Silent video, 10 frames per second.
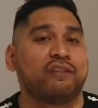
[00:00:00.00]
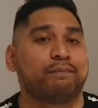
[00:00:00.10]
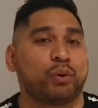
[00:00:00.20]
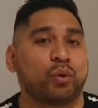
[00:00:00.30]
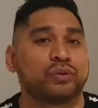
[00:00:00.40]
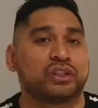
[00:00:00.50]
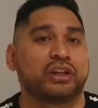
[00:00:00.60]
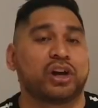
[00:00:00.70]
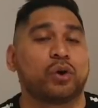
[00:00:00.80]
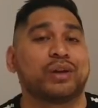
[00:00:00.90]
of ball to
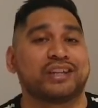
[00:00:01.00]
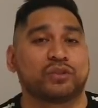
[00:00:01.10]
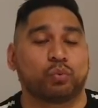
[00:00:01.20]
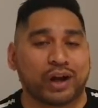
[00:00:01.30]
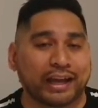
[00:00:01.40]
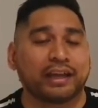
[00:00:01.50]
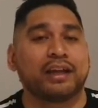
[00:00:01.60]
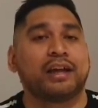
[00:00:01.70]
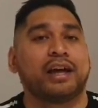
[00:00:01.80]
go his way,